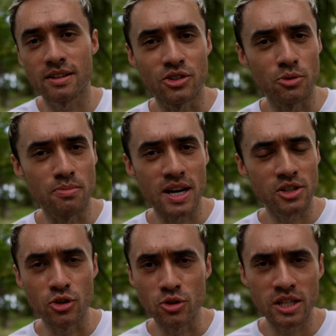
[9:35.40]
Do
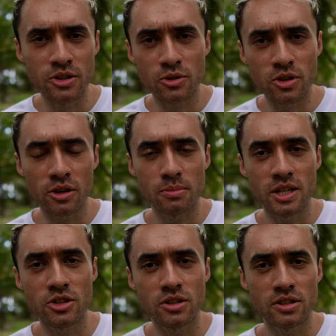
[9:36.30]
mayors usually do
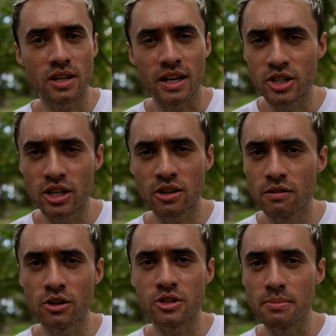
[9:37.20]
circumcisions? And she kind of
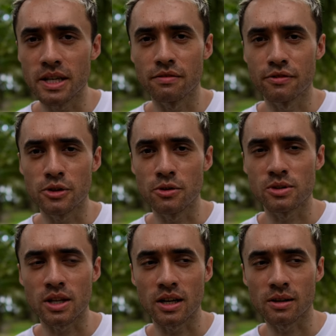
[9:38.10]
looked at me
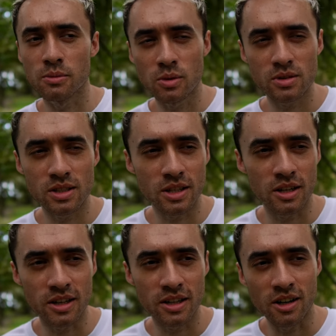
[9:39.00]
confused, like, what's this
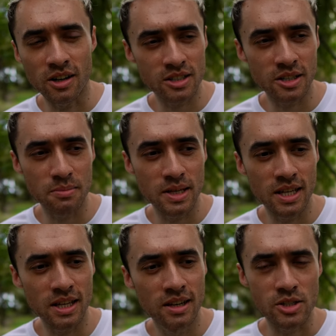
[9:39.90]
guy asking
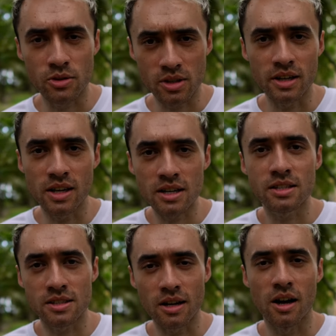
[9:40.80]
me? And she was like,
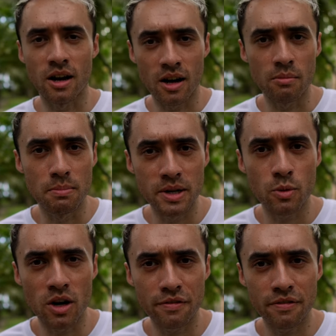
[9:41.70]
yes, I'm a
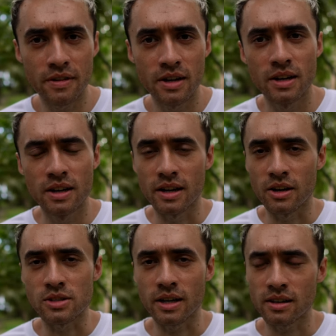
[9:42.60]
midwife. And I
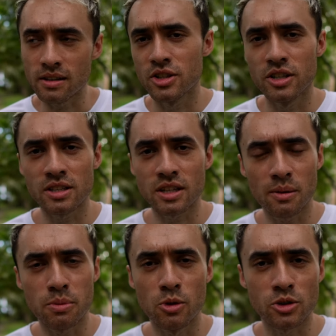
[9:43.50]
was like, she does a
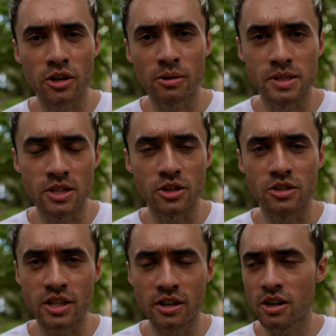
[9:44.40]
couple more
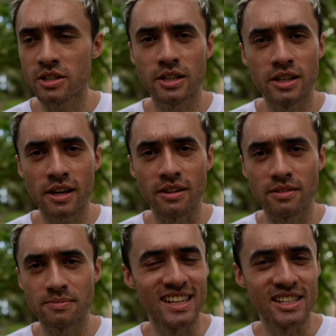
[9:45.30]
circumcisions. And I ask again,
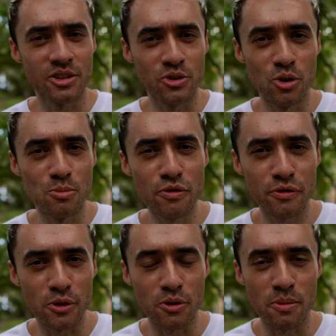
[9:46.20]
is it normal
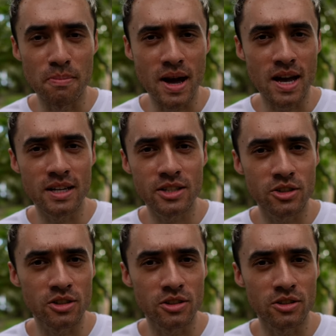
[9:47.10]
for mayors
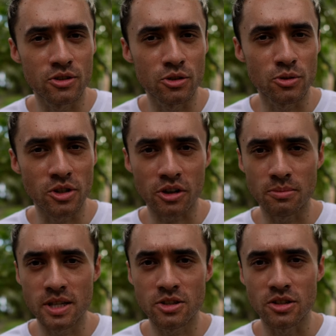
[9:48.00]
to do
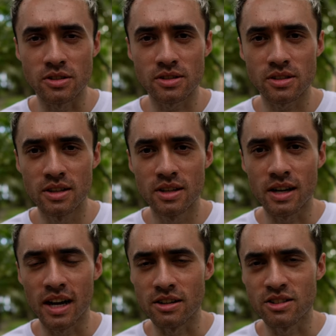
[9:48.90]
circumcisions?
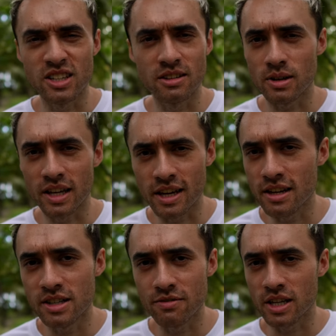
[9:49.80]
And she,
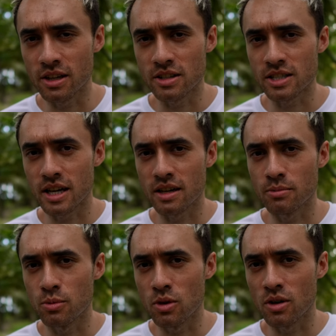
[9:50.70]
again, didn't really understand
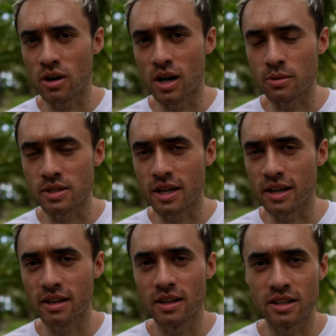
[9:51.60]
what I was
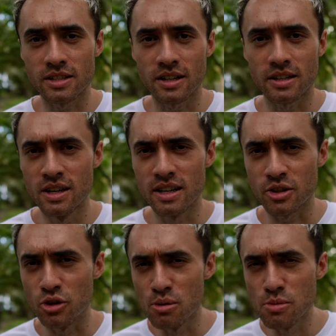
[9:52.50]
saying. And I said, is
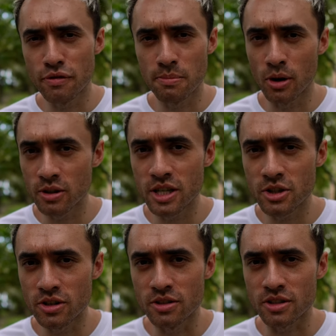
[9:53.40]
it normal for
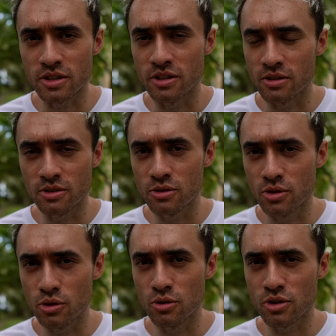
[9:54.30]
politicians to
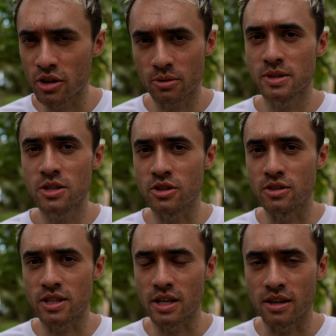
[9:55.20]
do
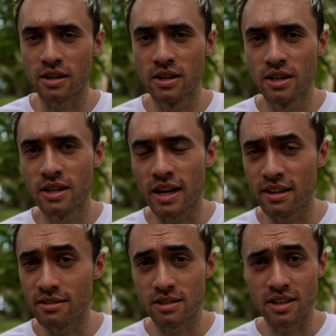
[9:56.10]
circumcisions here?
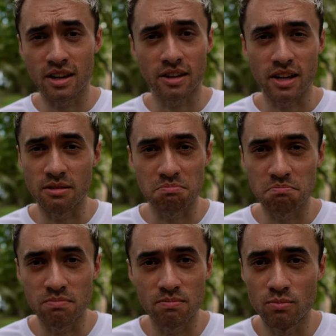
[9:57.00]
And yeah, again,
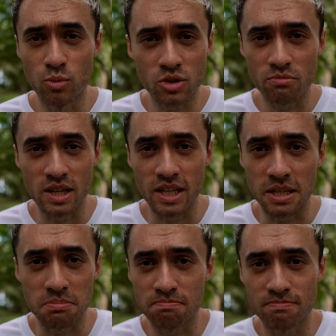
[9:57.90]
wasn't really